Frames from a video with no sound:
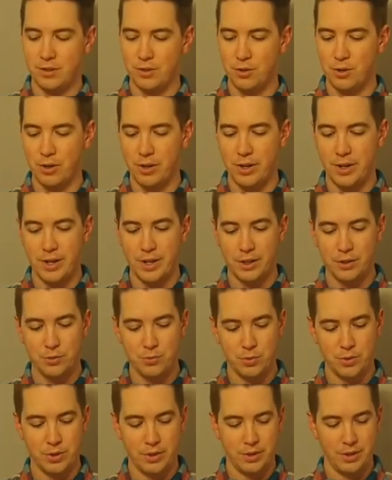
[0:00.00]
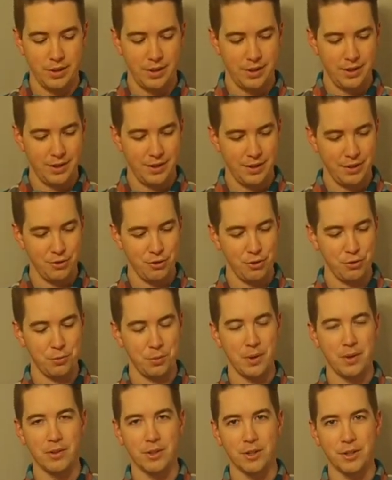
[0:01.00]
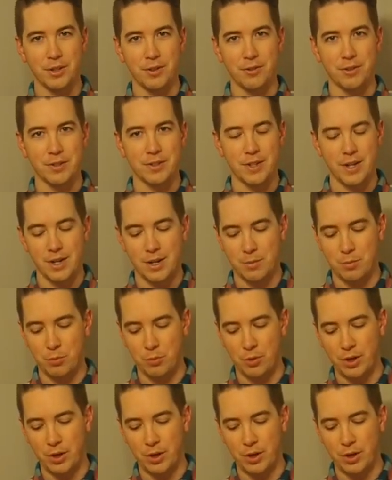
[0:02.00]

so our next one, you notice we have a little different setup.